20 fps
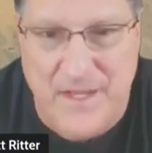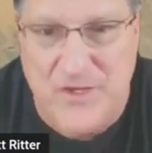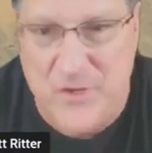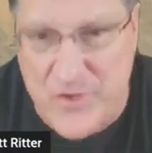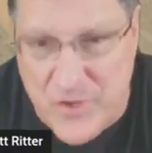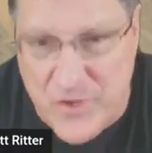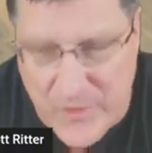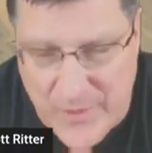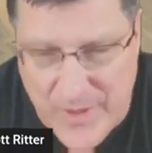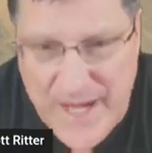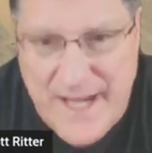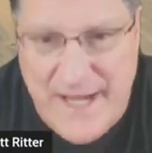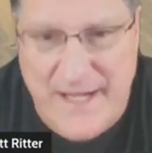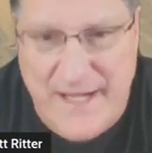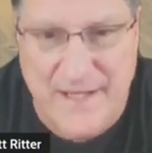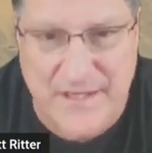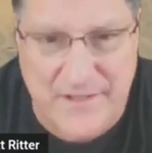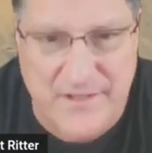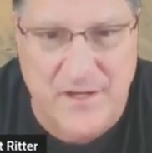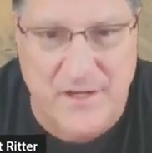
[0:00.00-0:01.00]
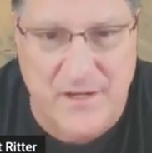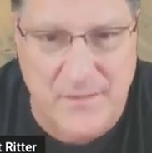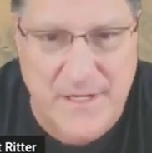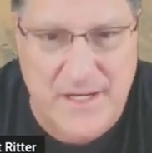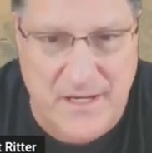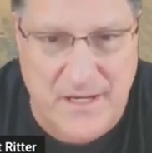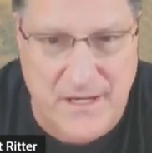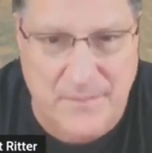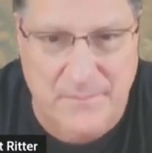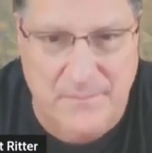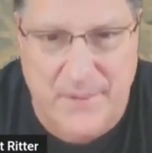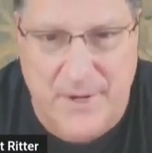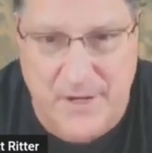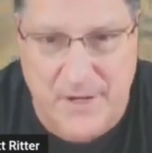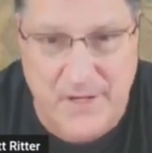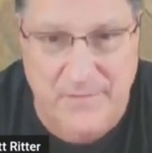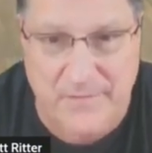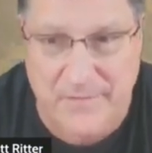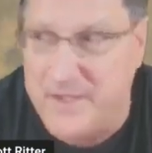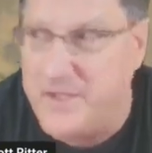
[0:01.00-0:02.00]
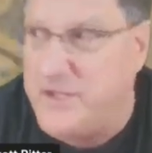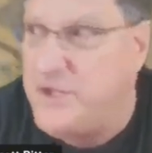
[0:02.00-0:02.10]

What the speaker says: Ukraine is going to become part of the